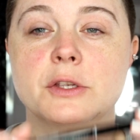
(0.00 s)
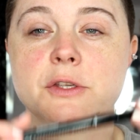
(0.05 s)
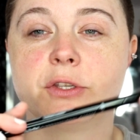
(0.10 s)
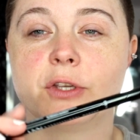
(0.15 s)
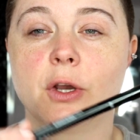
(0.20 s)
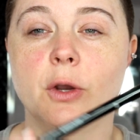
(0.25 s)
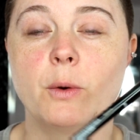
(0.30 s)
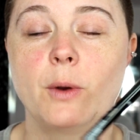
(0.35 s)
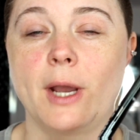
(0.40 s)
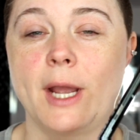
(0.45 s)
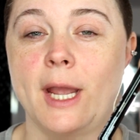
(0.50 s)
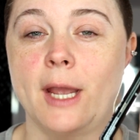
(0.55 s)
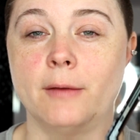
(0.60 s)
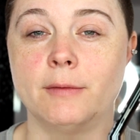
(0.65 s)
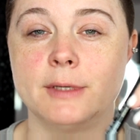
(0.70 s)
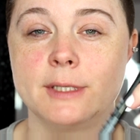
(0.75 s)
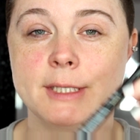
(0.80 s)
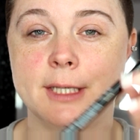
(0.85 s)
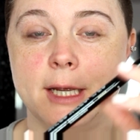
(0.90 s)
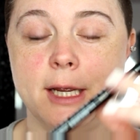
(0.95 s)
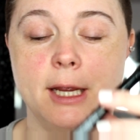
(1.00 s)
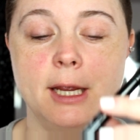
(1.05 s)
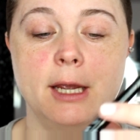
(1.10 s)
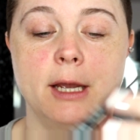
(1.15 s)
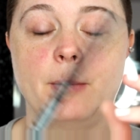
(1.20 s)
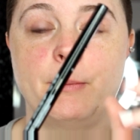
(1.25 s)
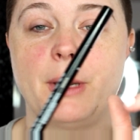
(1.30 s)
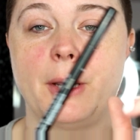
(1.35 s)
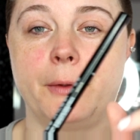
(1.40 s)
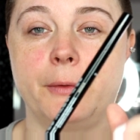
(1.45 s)
So I have to
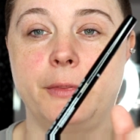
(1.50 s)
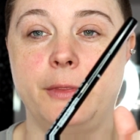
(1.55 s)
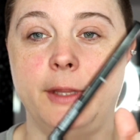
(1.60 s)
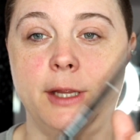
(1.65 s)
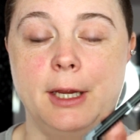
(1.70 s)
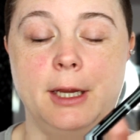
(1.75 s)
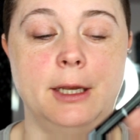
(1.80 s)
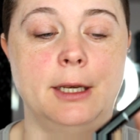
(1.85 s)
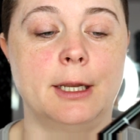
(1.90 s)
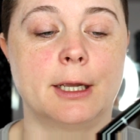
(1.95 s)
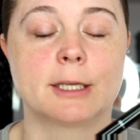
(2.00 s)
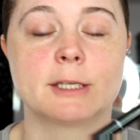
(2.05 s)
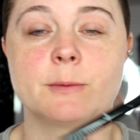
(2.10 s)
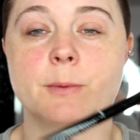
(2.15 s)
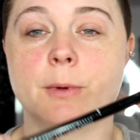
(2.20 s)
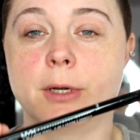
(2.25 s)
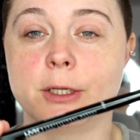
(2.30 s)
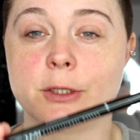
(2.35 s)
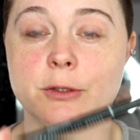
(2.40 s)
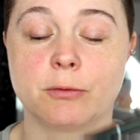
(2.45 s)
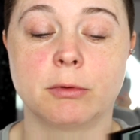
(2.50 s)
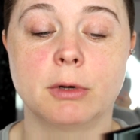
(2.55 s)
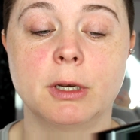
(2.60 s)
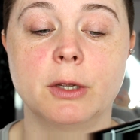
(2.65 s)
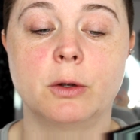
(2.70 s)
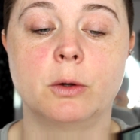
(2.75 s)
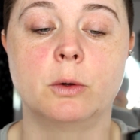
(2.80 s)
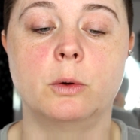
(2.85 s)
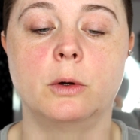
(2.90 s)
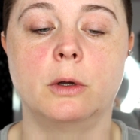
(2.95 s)
say about the NYX one, it's
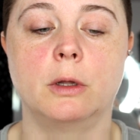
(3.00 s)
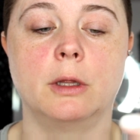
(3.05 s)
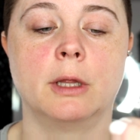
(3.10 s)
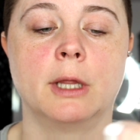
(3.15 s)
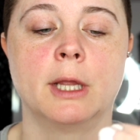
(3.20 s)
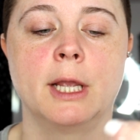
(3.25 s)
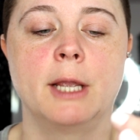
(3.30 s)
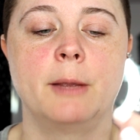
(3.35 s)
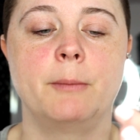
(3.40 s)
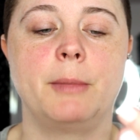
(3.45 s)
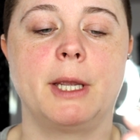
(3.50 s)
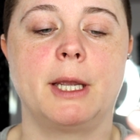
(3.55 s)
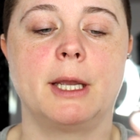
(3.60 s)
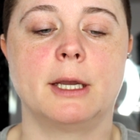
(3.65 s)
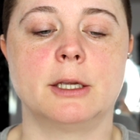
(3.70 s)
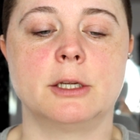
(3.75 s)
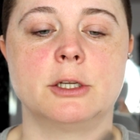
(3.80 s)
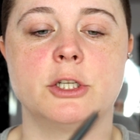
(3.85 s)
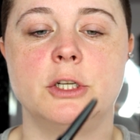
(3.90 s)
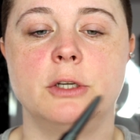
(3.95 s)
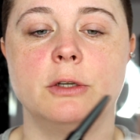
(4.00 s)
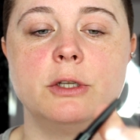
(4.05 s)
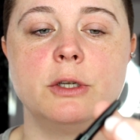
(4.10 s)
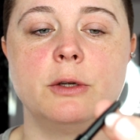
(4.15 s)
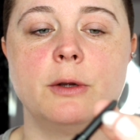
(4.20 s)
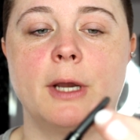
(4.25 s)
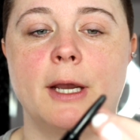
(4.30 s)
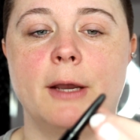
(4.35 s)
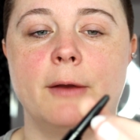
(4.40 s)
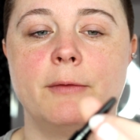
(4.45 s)
really cool because you
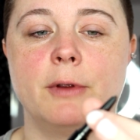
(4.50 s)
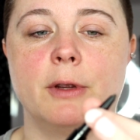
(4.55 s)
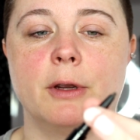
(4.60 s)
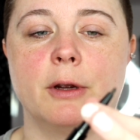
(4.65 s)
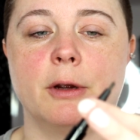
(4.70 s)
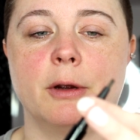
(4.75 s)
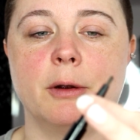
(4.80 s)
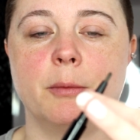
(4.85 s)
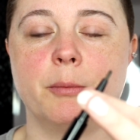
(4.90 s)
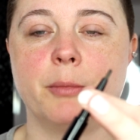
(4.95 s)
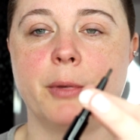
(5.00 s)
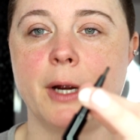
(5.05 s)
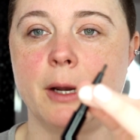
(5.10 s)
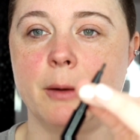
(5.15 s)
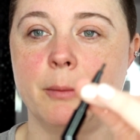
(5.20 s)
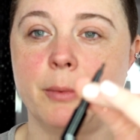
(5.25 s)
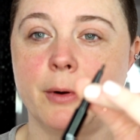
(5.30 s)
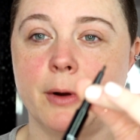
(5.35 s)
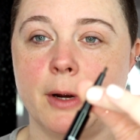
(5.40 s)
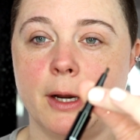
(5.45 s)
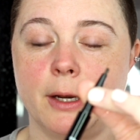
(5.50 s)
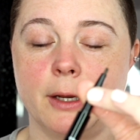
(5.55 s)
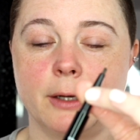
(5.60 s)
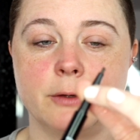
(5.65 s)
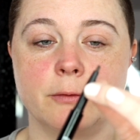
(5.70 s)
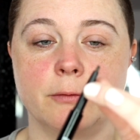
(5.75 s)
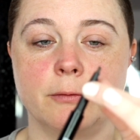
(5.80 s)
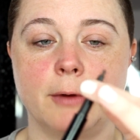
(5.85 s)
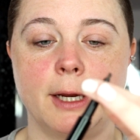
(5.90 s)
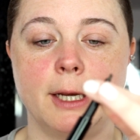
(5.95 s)
do have your brow
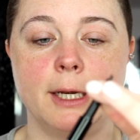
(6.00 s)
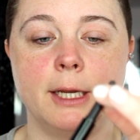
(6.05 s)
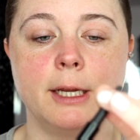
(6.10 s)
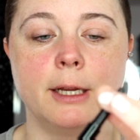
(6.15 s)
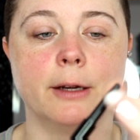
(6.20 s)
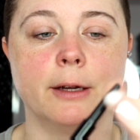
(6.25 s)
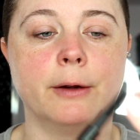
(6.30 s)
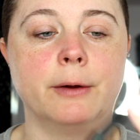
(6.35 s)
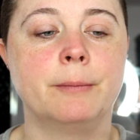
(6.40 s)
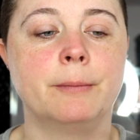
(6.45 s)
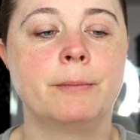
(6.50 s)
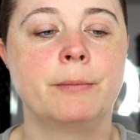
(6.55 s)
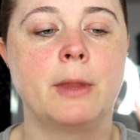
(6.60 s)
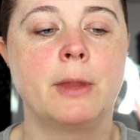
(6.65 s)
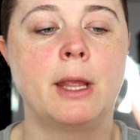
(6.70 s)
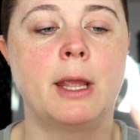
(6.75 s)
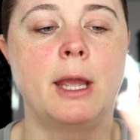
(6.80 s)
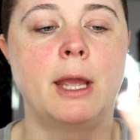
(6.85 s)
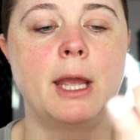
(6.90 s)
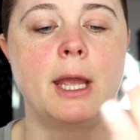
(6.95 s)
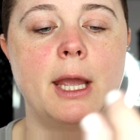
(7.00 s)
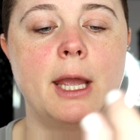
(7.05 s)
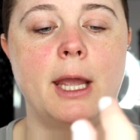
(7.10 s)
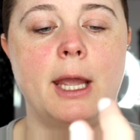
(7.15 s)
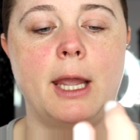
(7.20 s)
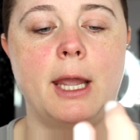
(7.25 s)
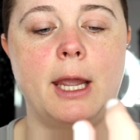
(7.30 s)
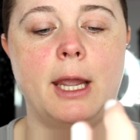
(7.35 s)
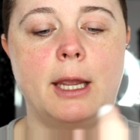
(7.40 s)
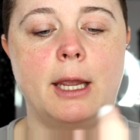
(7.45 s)
product right here,
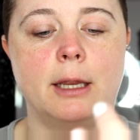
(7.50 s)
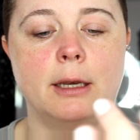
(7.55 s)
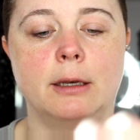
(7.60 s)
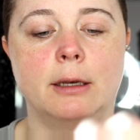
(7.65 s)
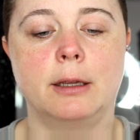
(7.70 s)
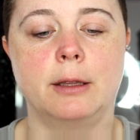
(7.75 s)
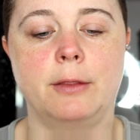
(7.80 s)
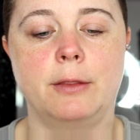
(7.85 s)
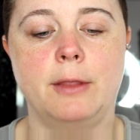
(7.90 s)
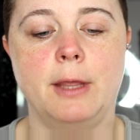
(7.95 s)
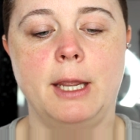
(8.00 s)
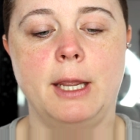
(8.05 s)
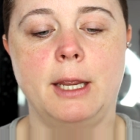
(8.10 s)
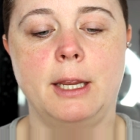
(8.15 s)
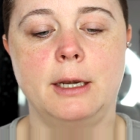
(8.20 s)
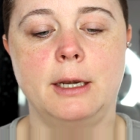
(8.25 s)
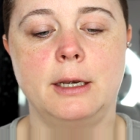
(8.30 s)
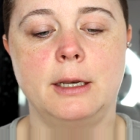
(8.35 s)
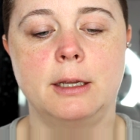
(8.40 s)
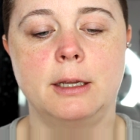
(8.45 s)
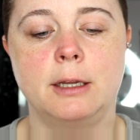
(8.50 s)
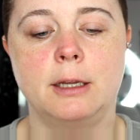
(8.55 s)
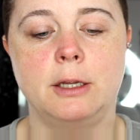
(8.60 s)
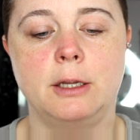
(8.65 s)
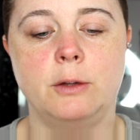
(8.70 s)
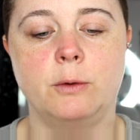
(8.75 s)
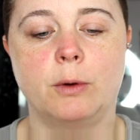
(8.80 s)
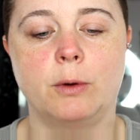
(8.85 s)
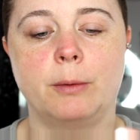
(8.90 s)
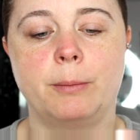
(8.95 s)
and then
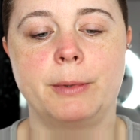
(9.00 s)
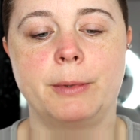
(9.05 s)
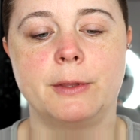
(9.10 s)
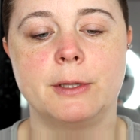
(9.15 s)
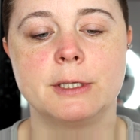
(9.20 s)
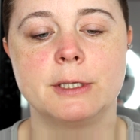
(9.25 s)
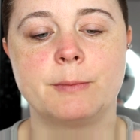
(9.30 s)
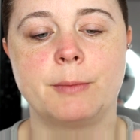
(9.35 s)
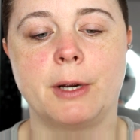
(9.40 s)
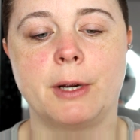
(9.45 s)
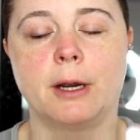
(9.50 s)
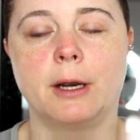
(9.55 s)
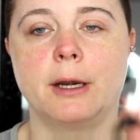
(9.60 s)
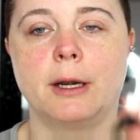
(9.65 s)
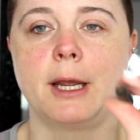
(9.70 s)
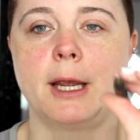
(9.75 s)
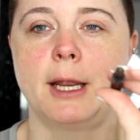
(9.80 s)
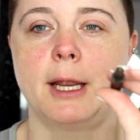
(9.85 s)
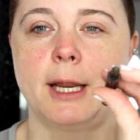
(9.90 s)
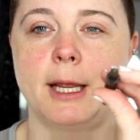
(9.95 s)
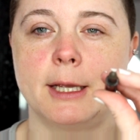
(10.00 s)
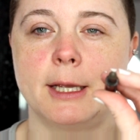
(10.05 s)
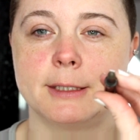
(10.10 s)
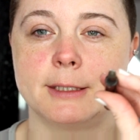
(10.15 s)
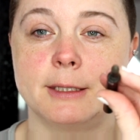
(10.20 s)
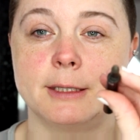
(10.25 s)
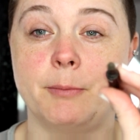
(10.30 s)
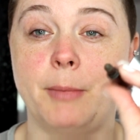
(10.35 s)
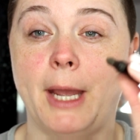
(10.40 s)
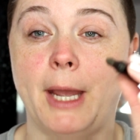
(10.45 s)
you open this part and it
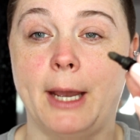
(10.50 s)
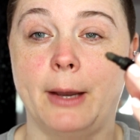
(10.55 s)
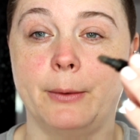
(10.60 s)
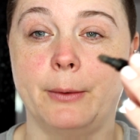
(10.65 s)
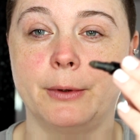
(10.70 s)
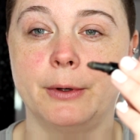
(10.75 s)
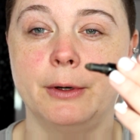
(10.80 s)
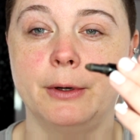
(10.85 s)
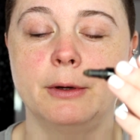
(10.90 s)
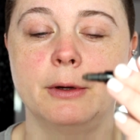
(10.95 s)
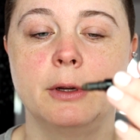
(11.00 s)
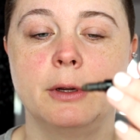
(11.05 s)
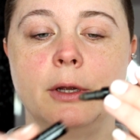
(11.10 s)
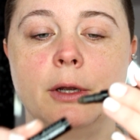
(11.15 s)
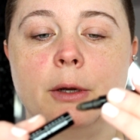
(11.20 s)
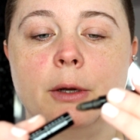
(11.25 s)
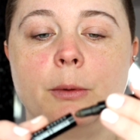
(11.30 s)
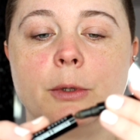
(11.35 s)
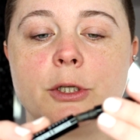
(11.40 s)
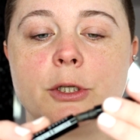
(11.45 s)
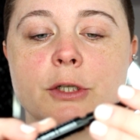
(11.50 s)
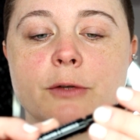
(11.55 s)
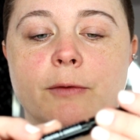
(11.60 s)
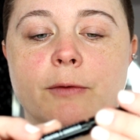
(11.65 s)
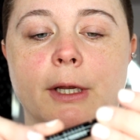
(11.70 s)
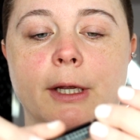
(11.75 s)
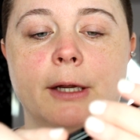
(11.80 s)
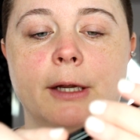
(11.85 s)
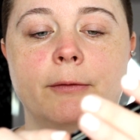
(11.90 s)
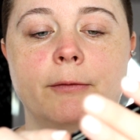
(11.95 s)
has the powder, which is
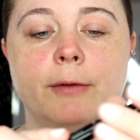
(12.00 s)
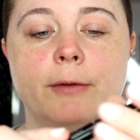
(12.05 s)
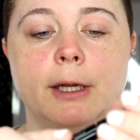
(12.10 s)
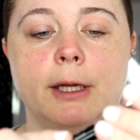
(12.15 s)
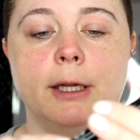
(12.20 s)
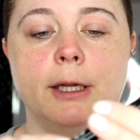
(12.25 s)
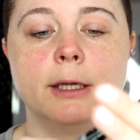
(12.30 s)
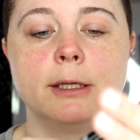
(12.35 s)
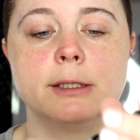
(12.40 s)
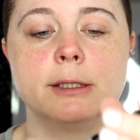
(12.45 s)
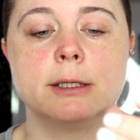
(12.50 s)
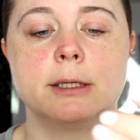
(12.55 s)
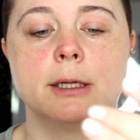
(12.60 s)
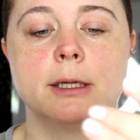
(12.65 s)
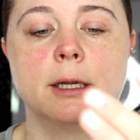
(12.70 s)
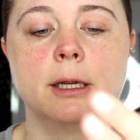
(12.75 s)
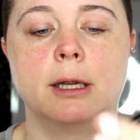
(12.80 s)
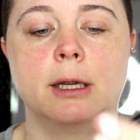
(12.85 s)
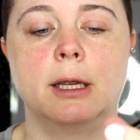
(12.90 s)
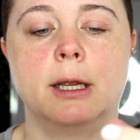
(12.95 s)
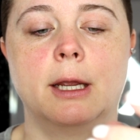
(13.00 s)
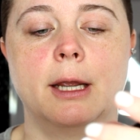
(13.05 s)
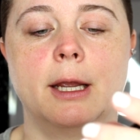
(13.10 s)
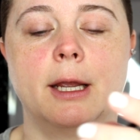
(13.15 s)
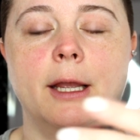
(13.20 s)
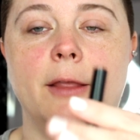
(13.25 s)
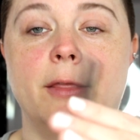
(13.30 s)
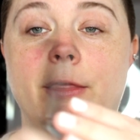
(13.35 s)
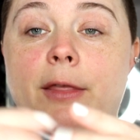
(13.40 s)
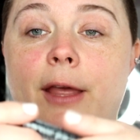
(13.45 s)
really convenient,
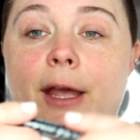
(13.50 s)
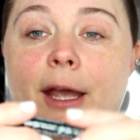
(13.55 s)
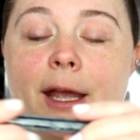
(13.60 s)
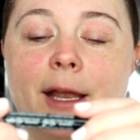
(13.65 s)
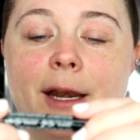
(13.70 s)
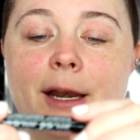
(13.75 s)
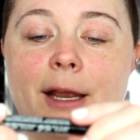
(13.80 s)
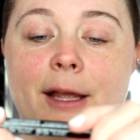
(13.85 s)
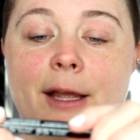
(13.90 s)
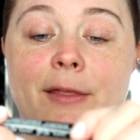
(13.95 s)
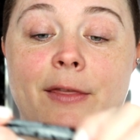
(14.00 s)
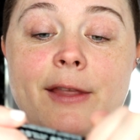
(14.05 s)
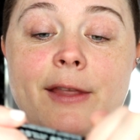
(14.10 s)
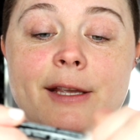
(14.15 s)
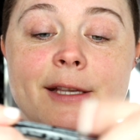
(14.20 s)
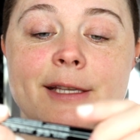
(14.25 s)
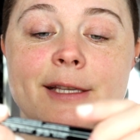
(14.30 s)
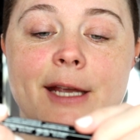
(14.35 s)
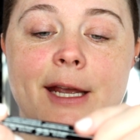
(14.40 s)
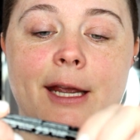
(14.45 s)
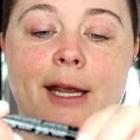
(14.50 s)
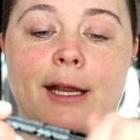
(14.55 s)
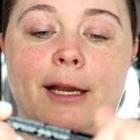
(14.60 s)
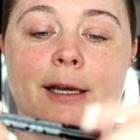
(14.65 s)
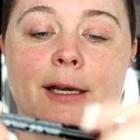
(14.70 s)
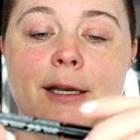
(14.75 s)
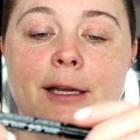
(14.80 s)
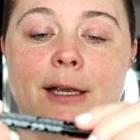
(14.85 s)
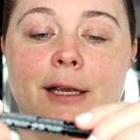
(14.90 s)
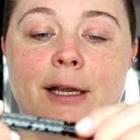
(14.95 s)
and then at this
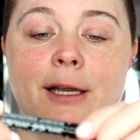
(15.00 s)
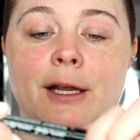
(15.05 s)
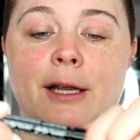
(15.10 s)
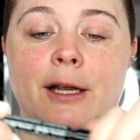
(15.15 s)
end